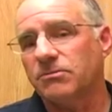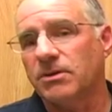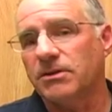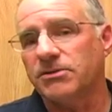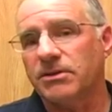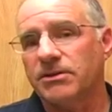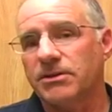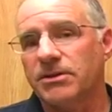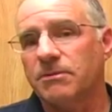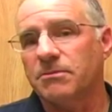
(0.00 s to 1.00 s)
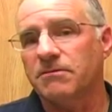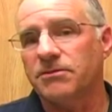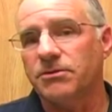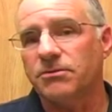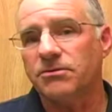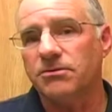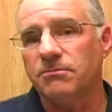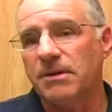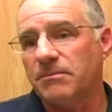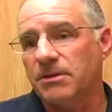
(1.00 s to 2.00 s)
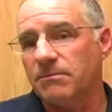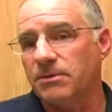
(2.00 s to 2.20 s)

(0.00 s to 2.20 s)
was on the number of youth who maybe